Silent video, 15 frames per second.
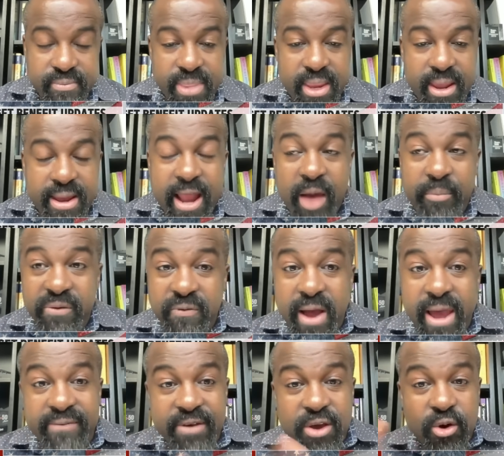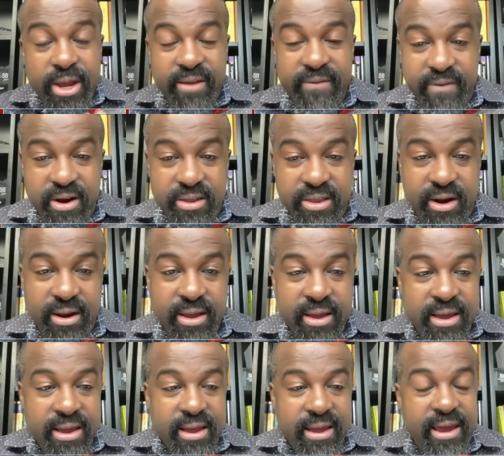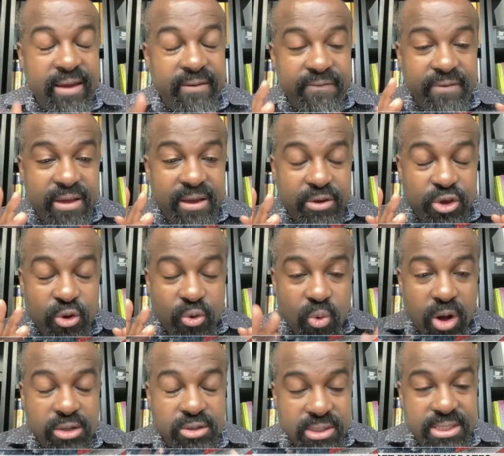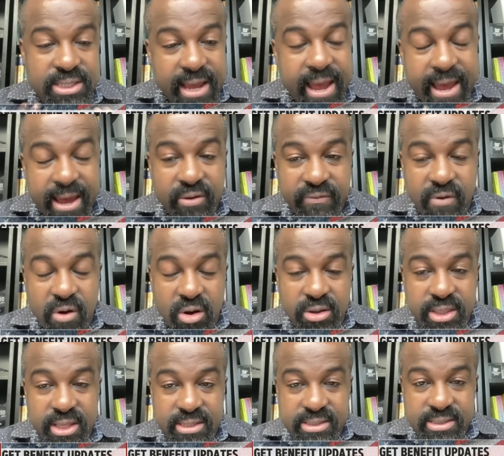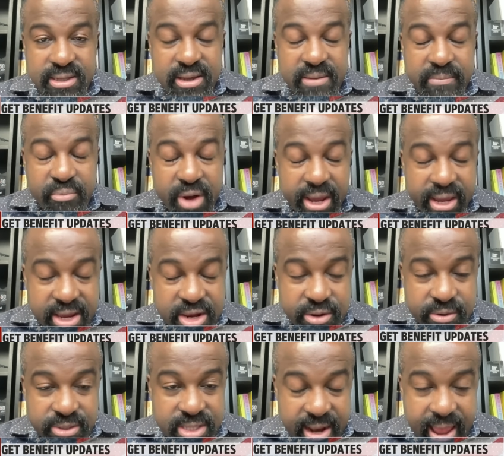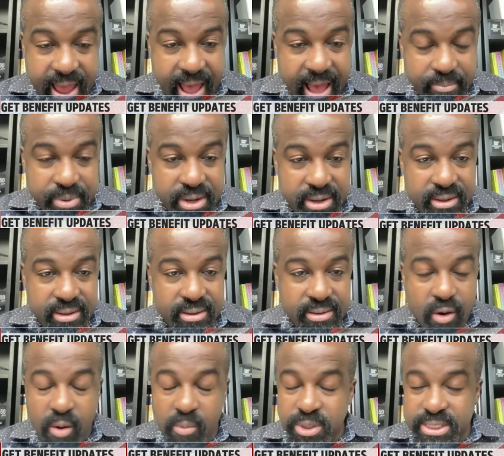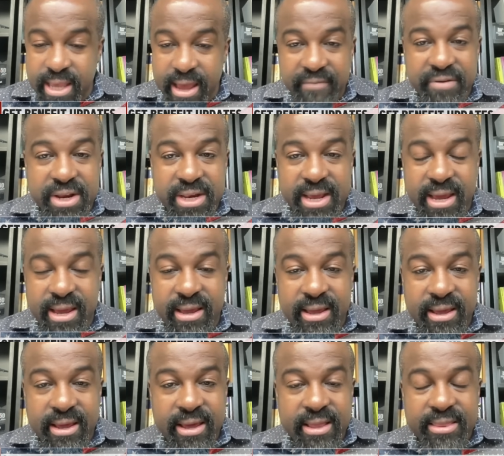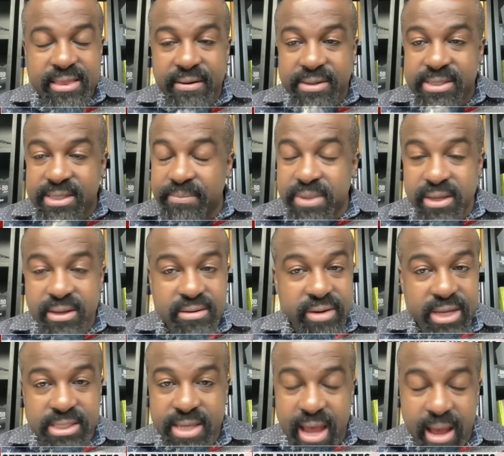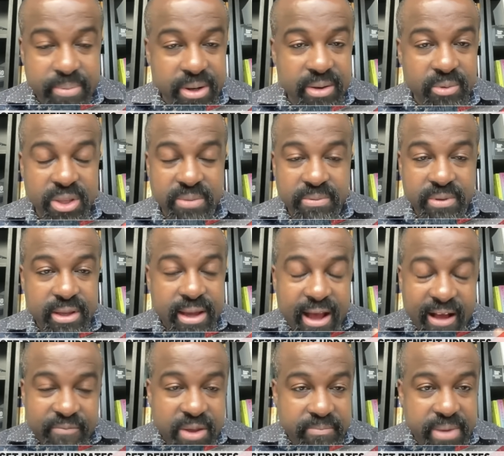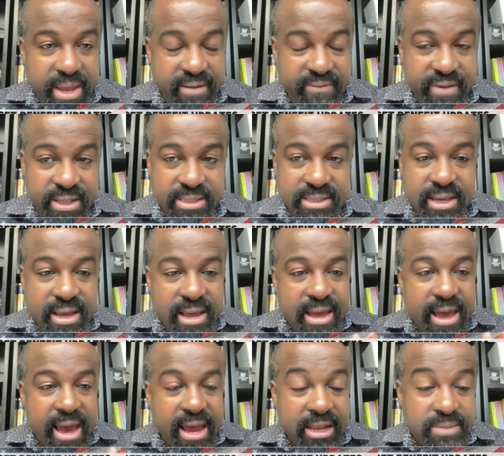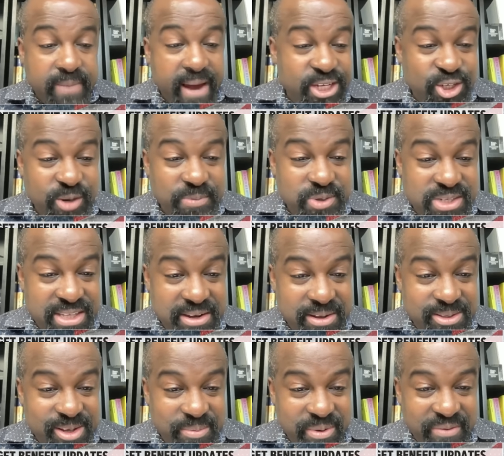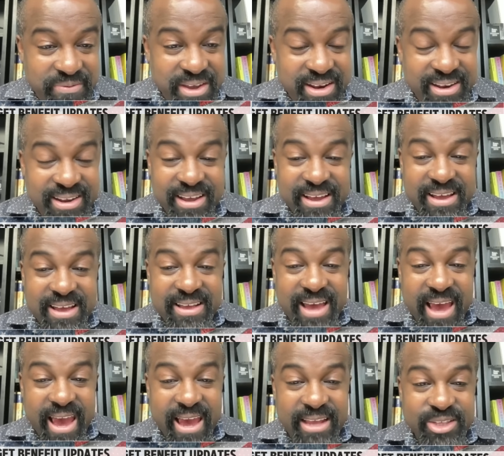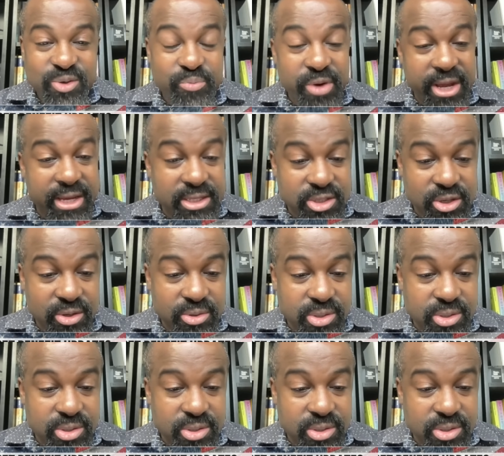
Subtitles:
Now, before I even go any further, if you want to stay ahead of all these breaking news that are happening, almost every day there is something crazy happening with government benefits. and it's my job to stay on top of it and to bring it to you.